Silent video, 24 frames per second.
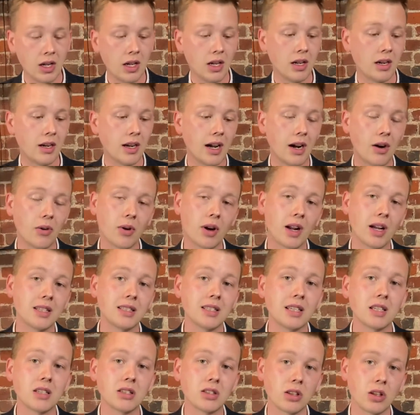Now, when I
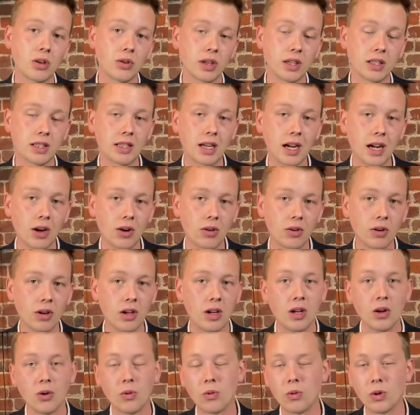say slowing down,
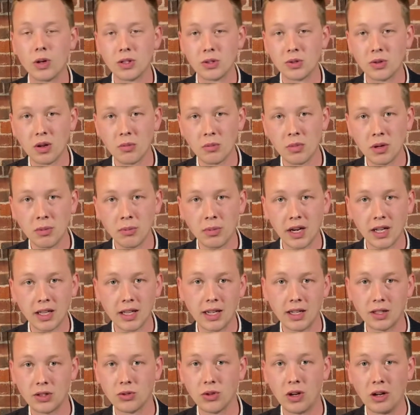what do I mean by
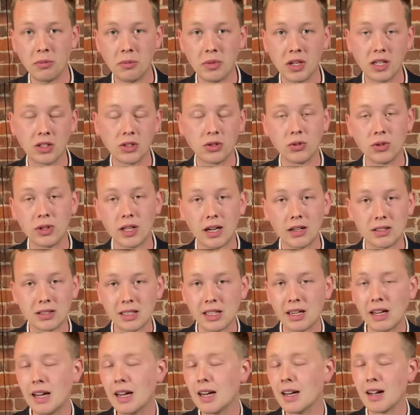that? Do I mean
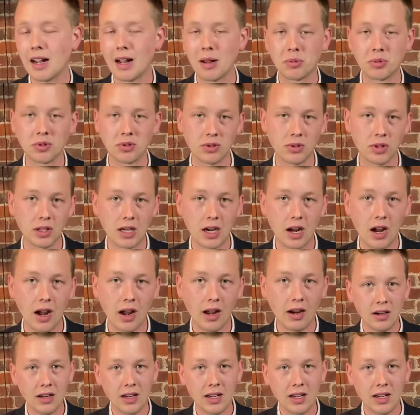2008? Absolutely not.